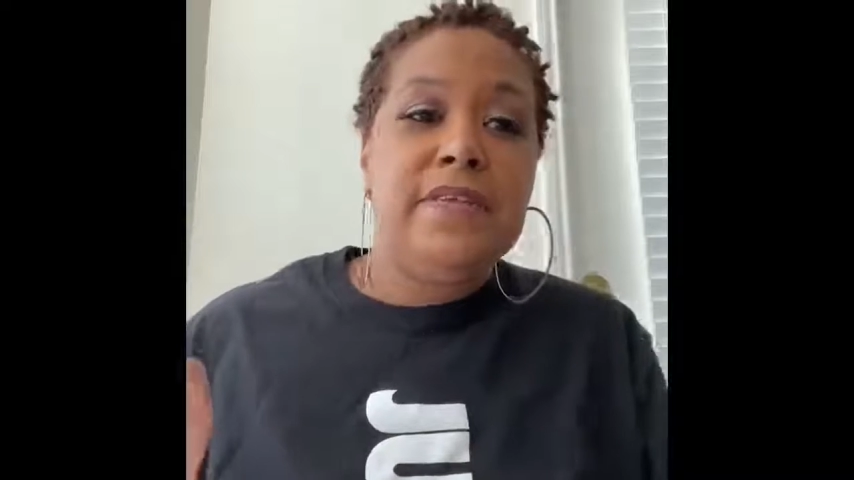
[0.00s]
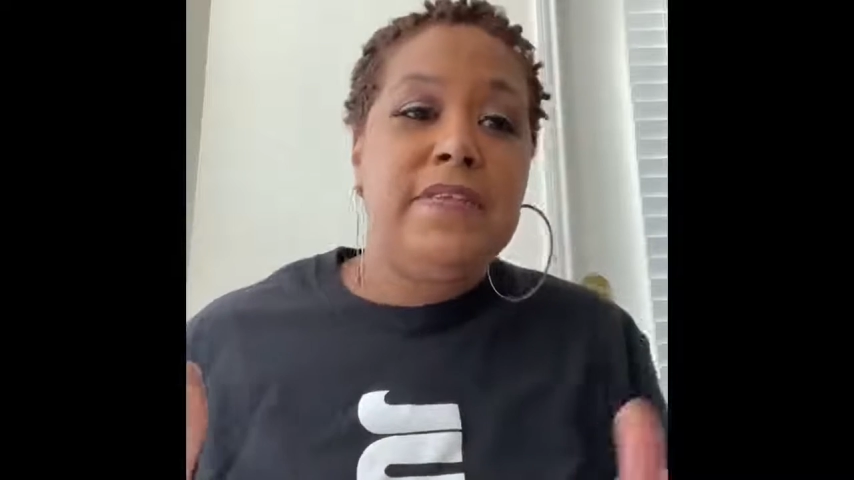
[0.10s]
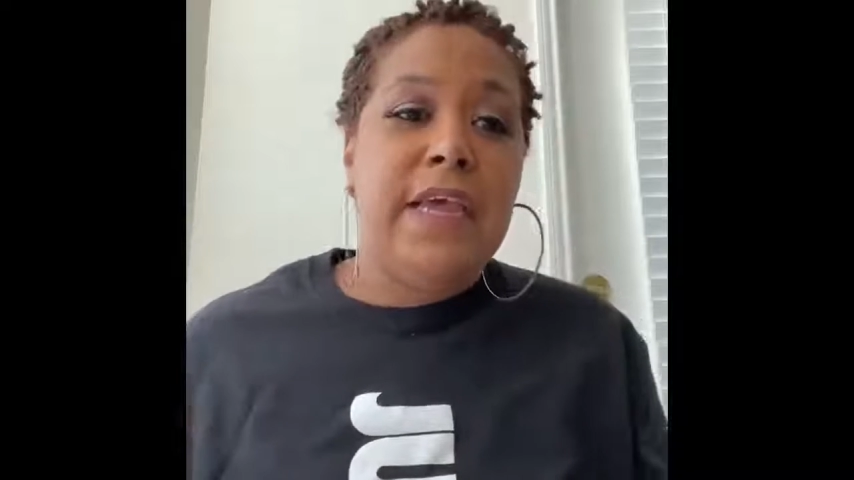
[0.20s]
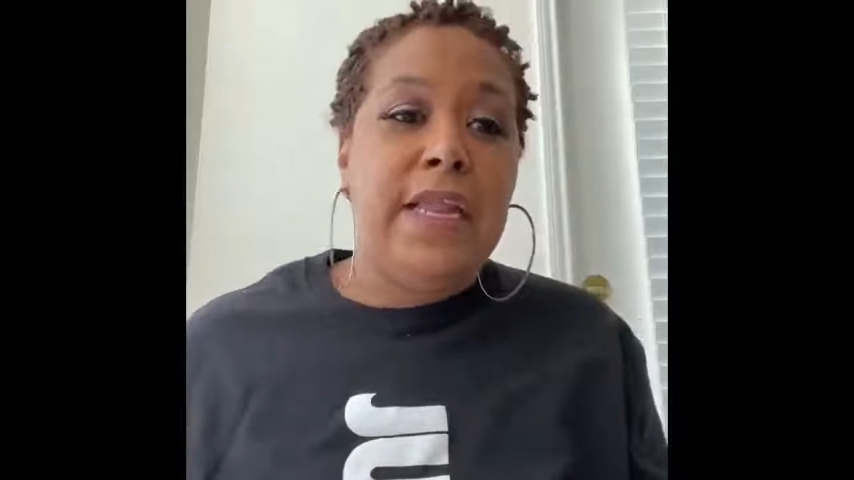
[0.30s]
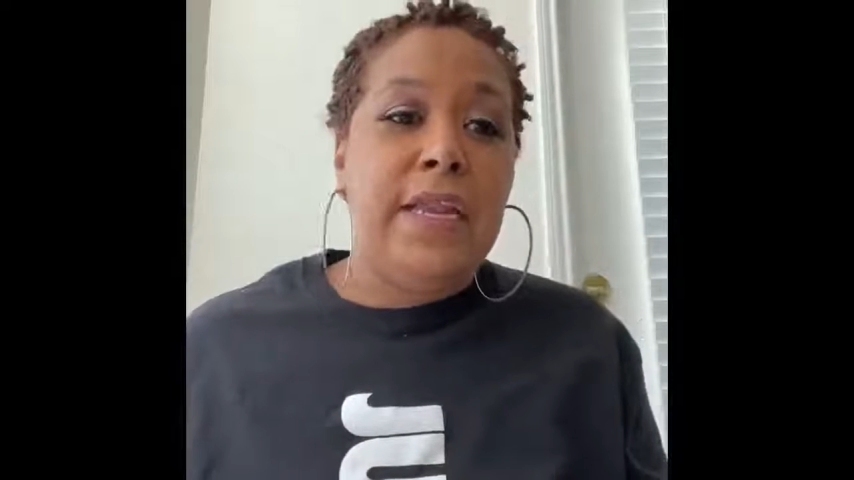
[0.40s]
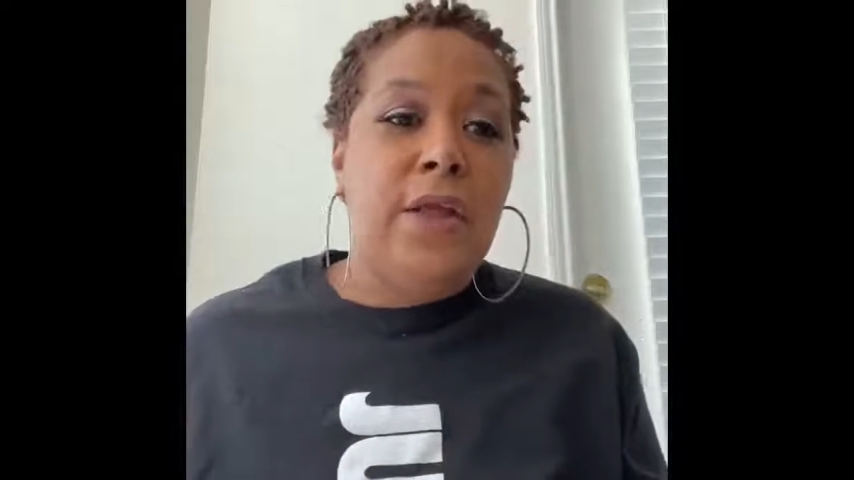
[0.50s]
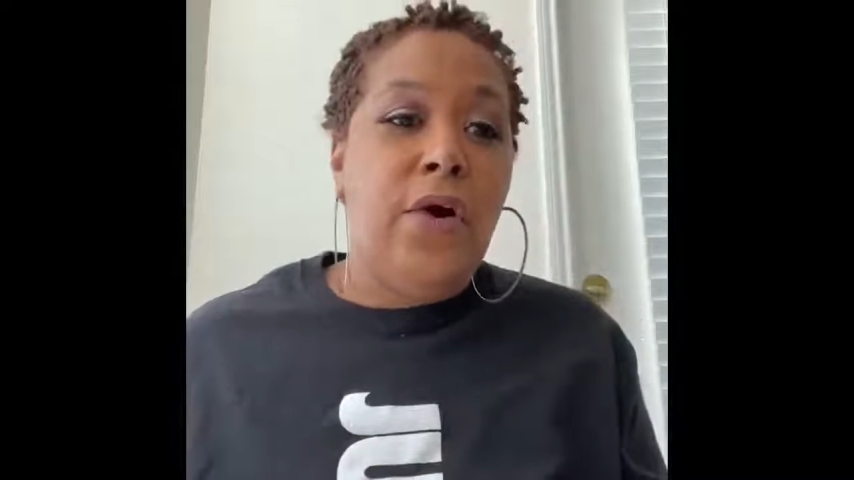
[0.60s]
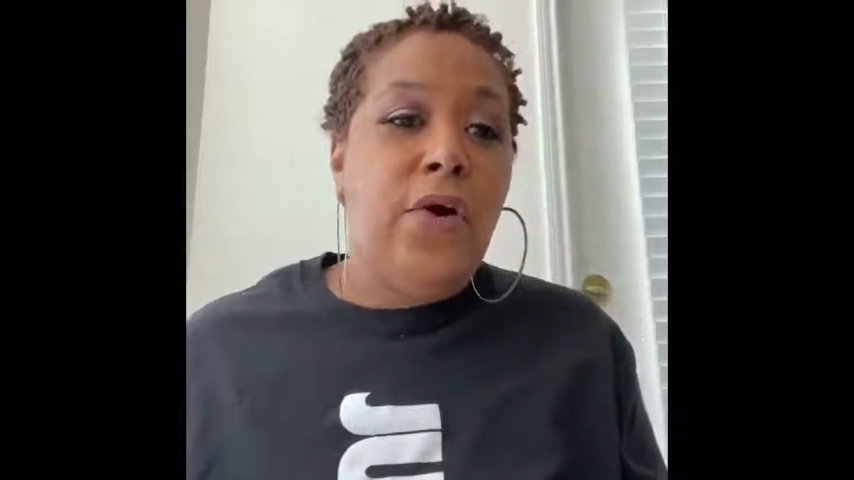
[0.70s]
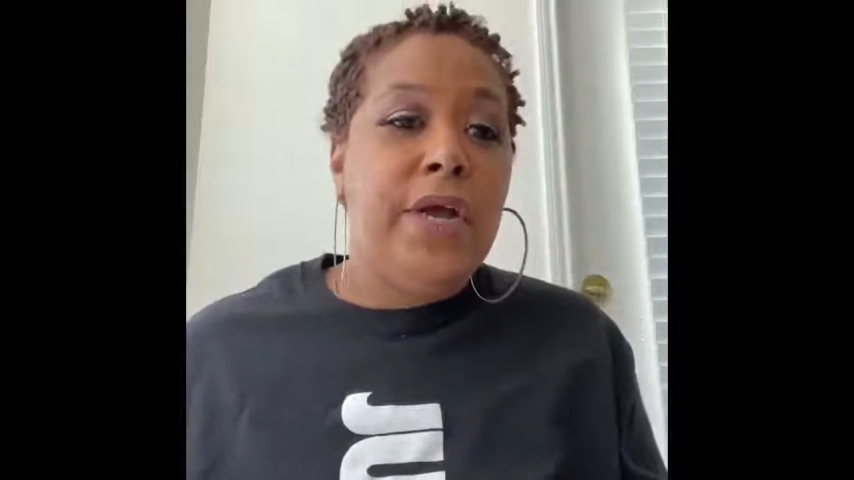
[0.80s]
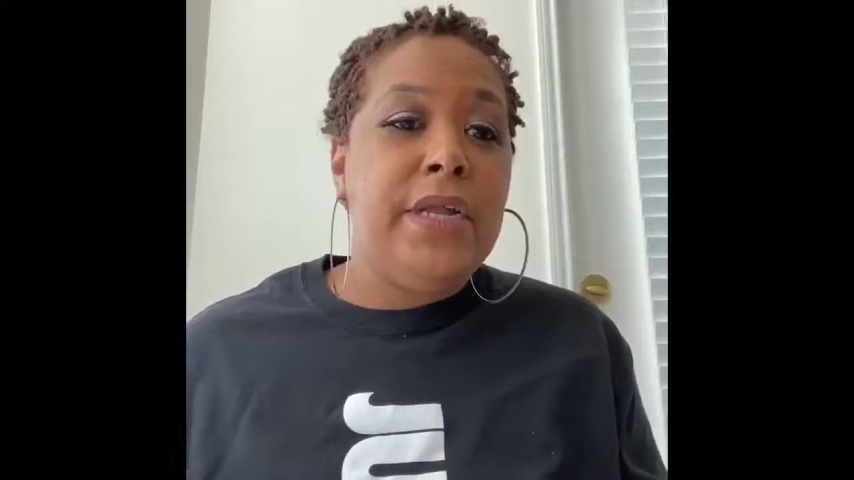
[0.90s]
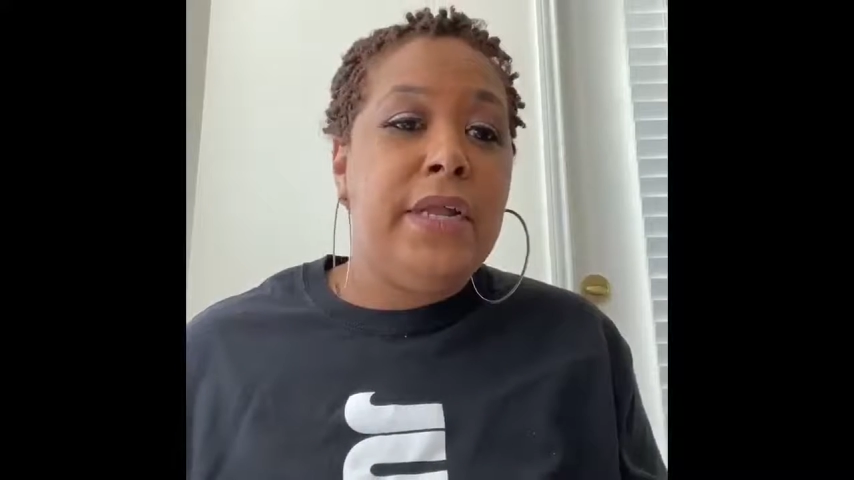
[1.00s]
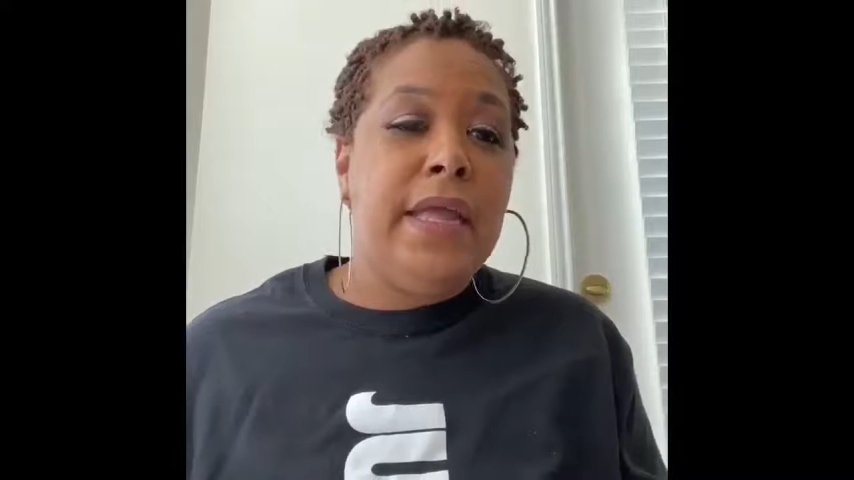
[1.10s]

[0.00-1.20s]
say, Lord,